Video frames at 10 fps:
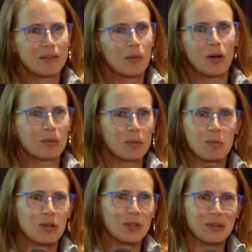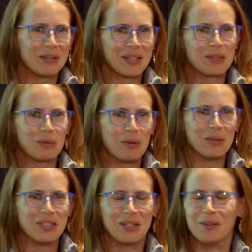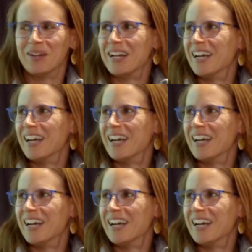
welcome to Boulder, that's what we do.